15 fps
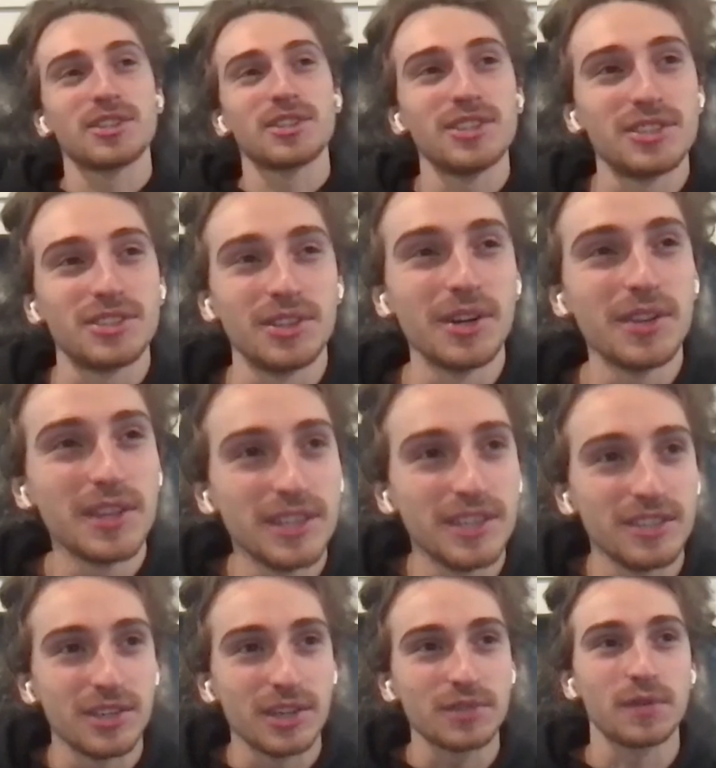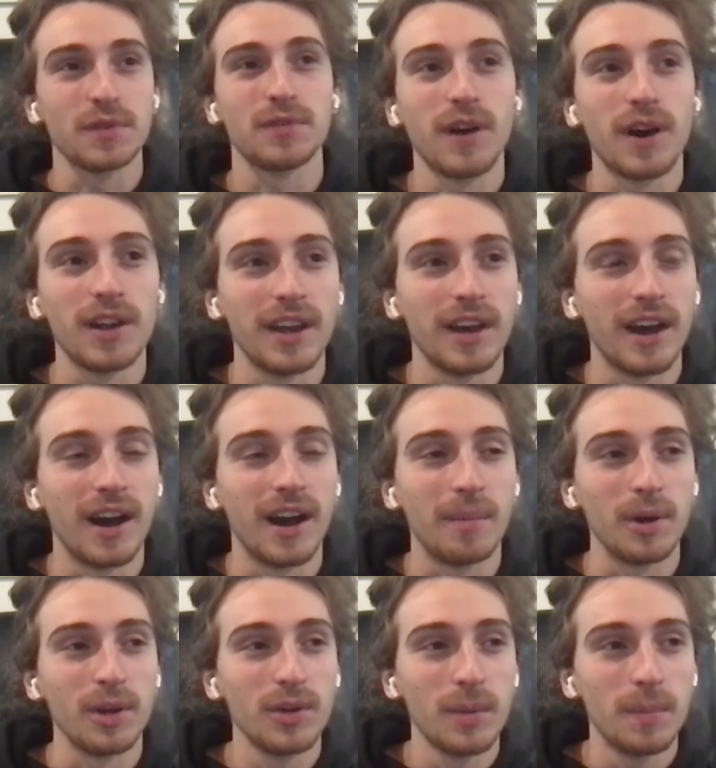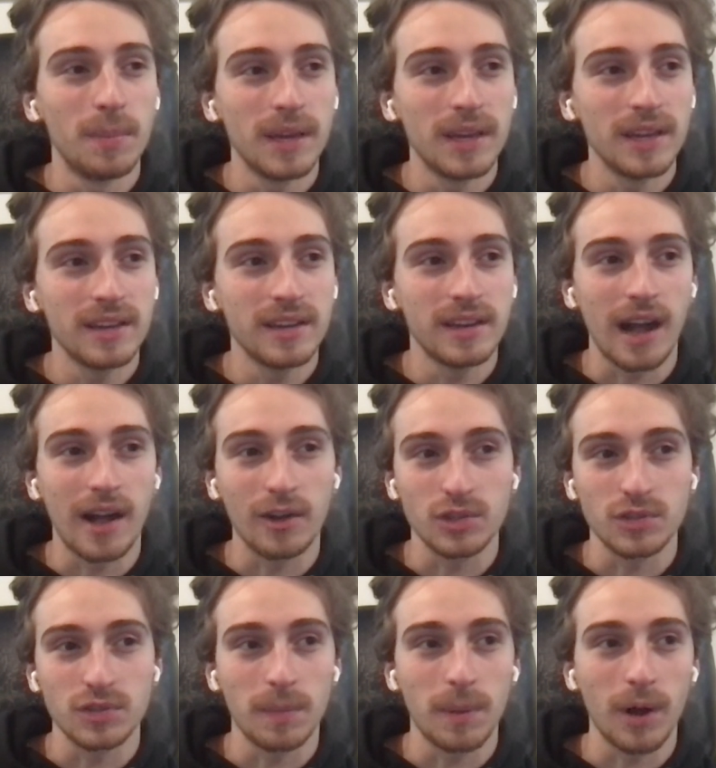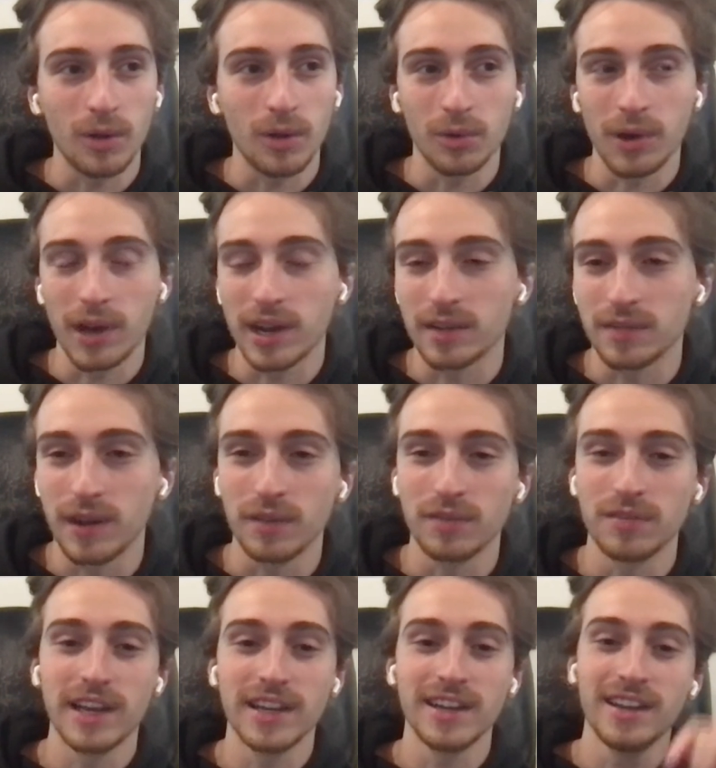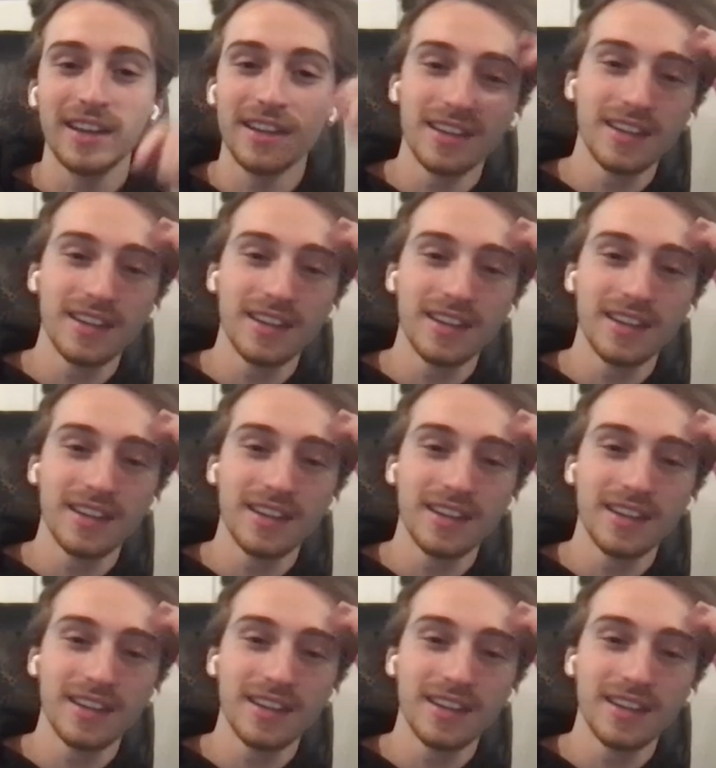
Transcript: question is literally just for fun. Are you a big college football or NFL fan?